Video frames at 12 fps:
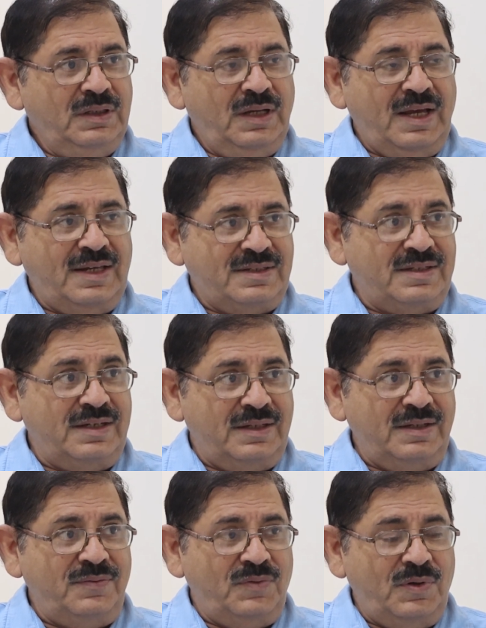has
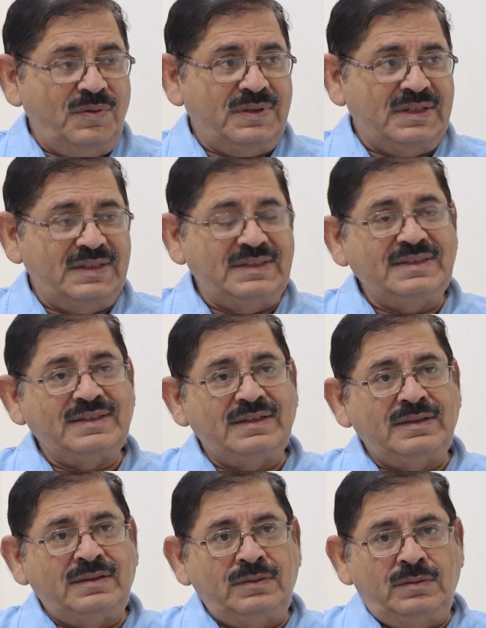taken overturns,
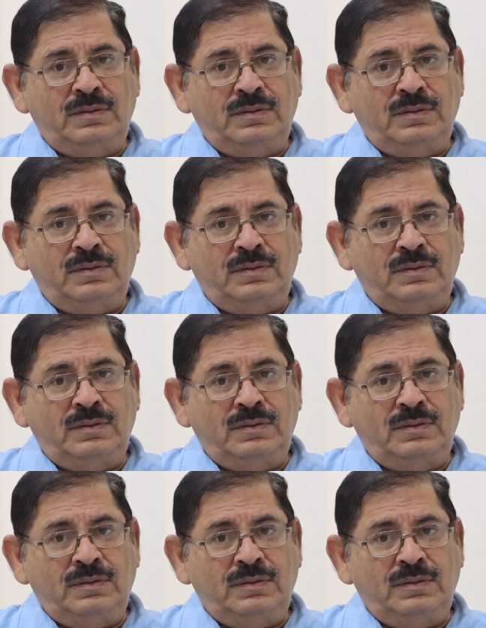and